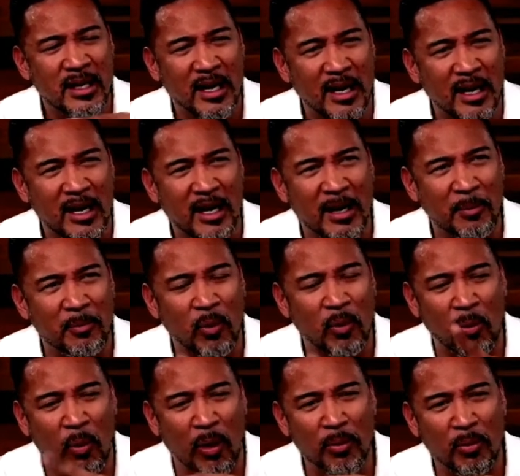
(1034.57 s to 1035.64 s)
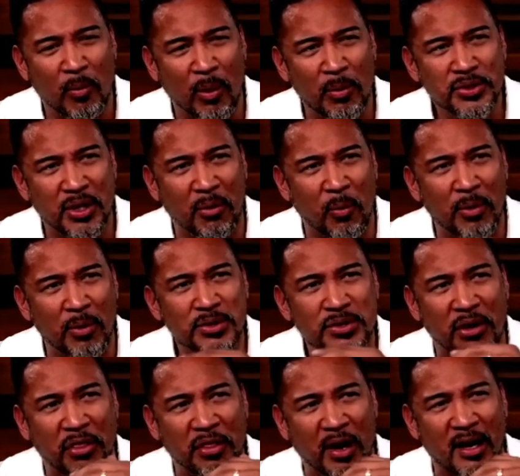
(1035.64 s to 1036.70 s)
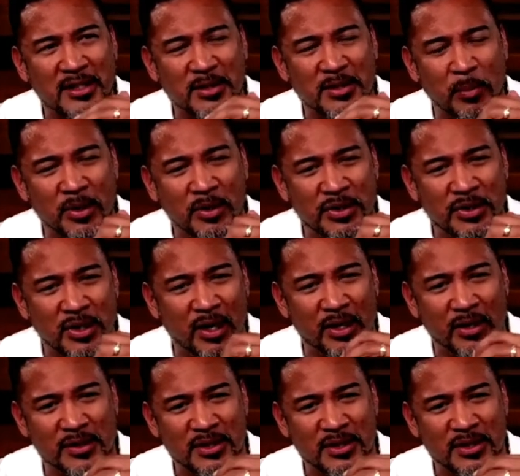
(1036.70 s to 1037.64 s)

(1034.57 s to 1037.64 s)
Um, what, what, what, was your what was your thoughts when you saw your